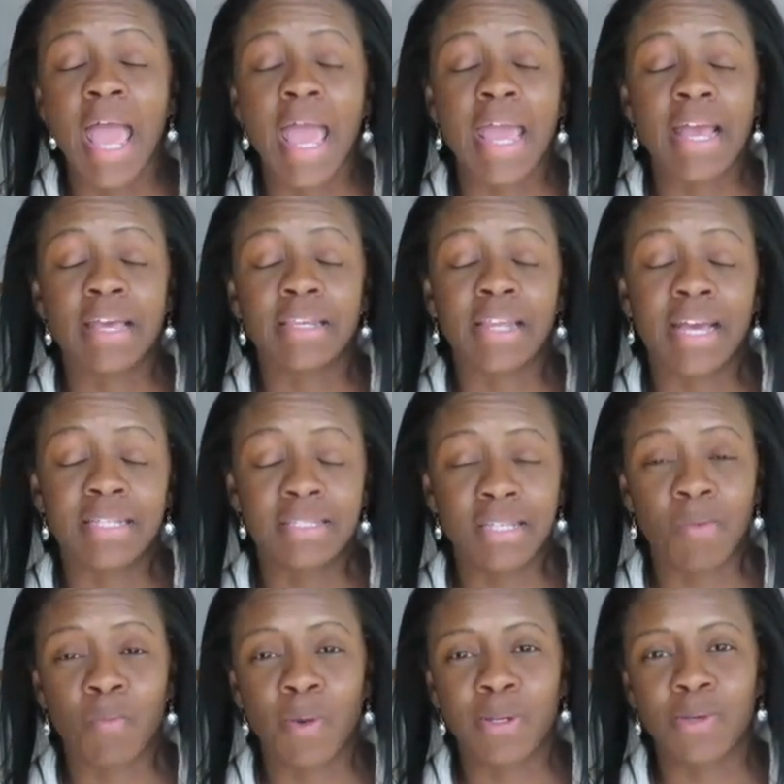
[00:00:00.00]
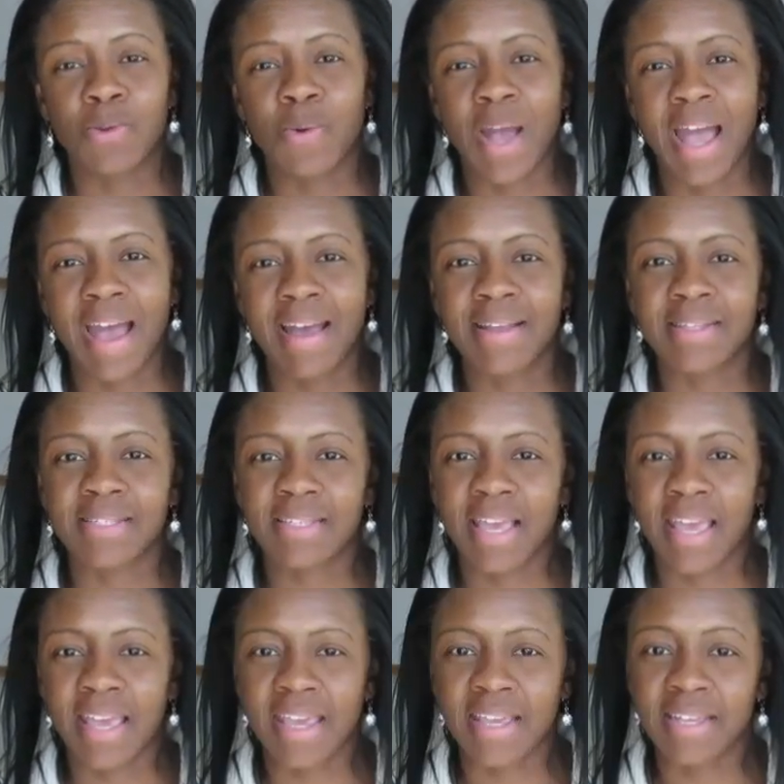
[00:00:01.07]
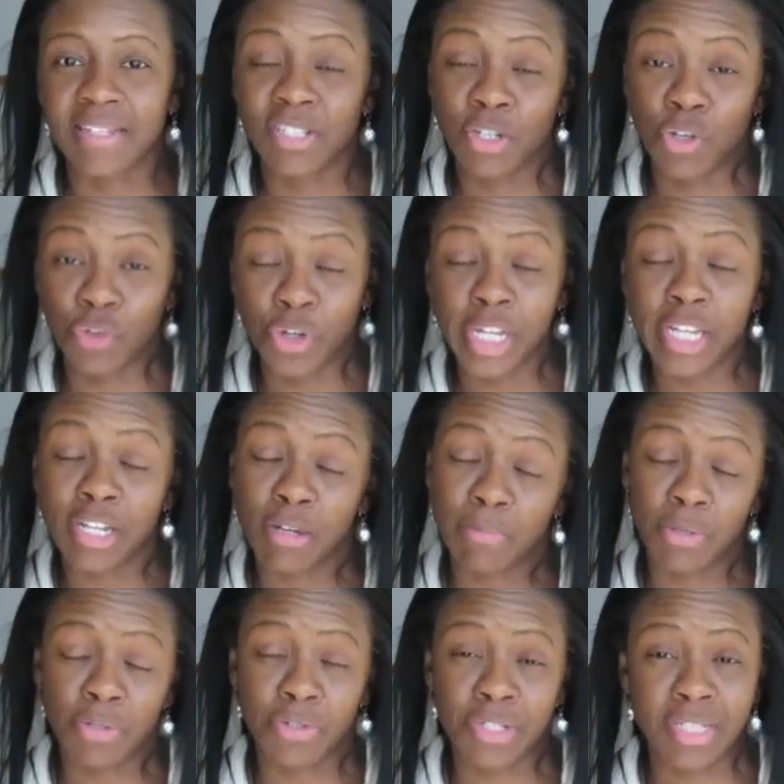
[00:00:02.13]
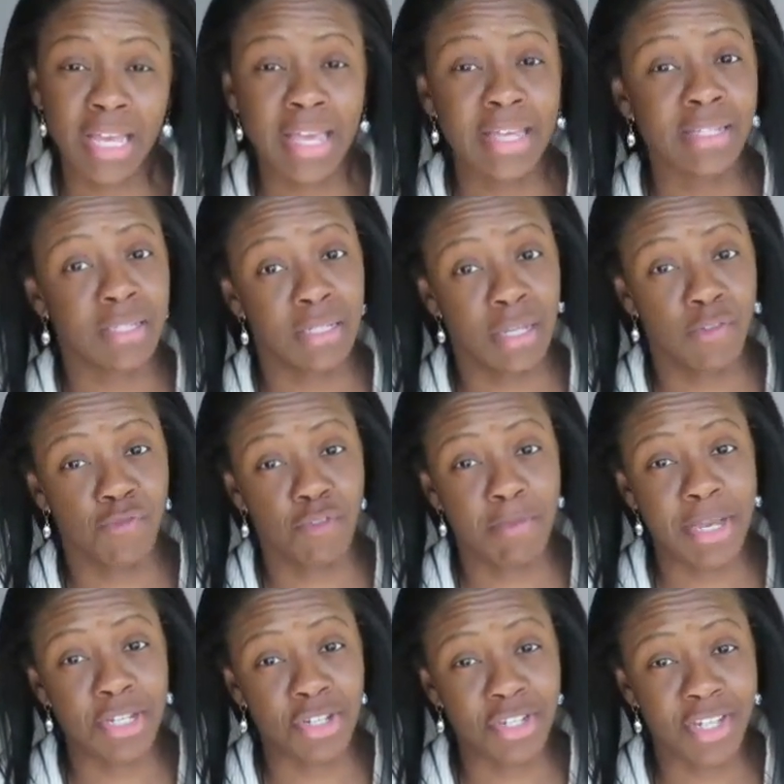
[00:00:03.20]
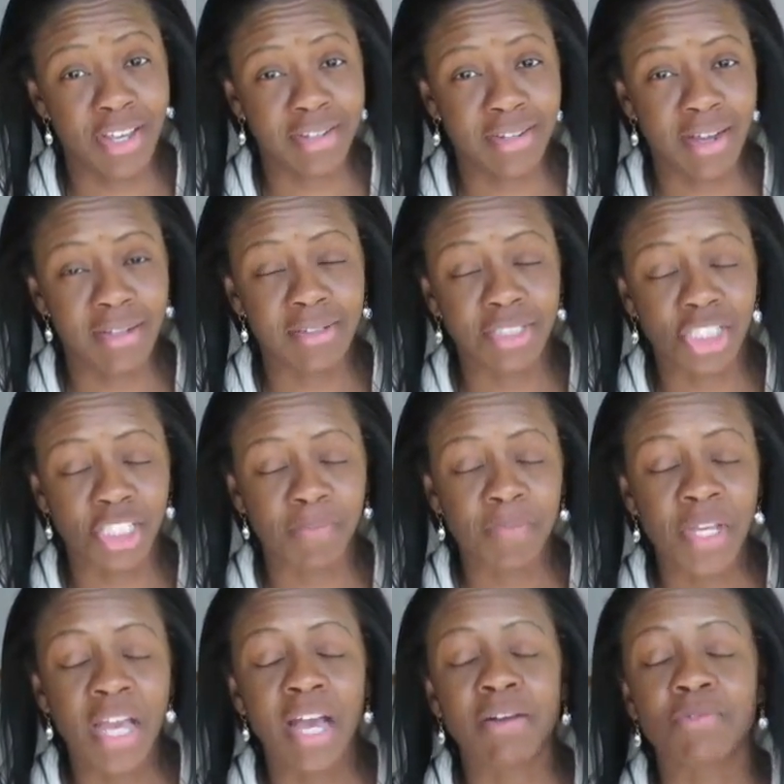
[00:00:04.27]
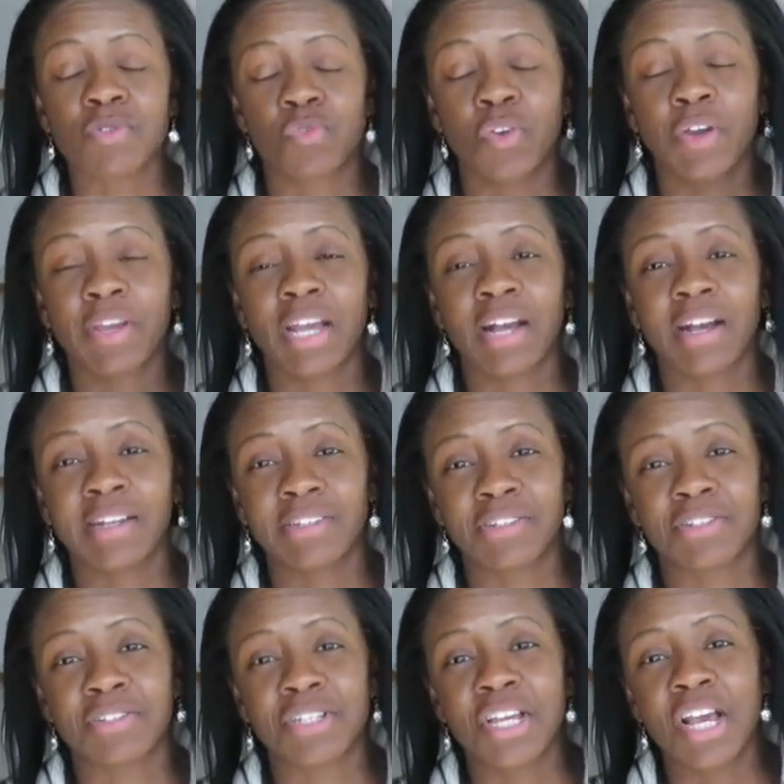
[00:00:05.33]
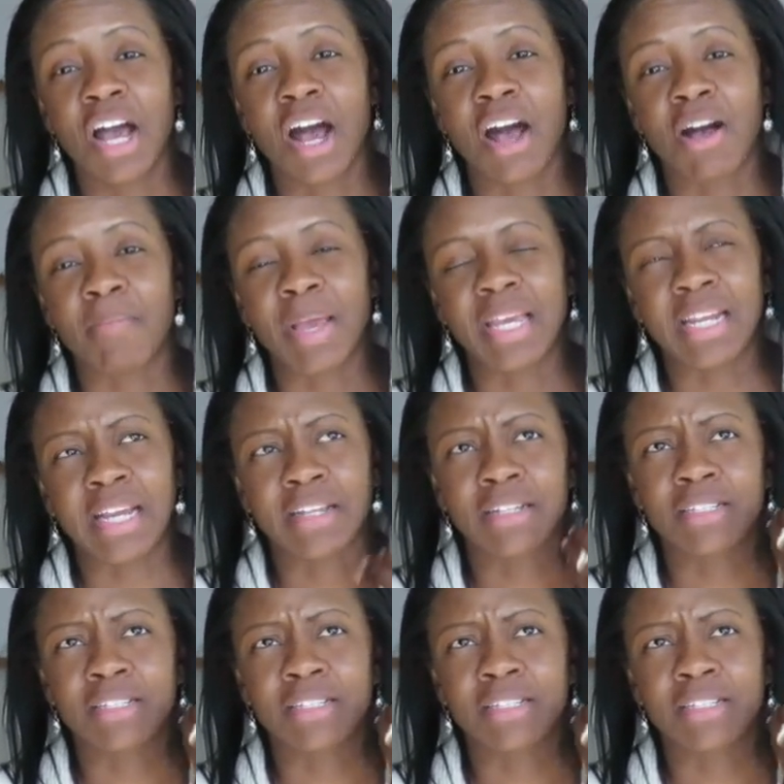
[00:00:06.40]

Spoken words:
And as someone who has a degree in computer science and information technology, I was very honored, and I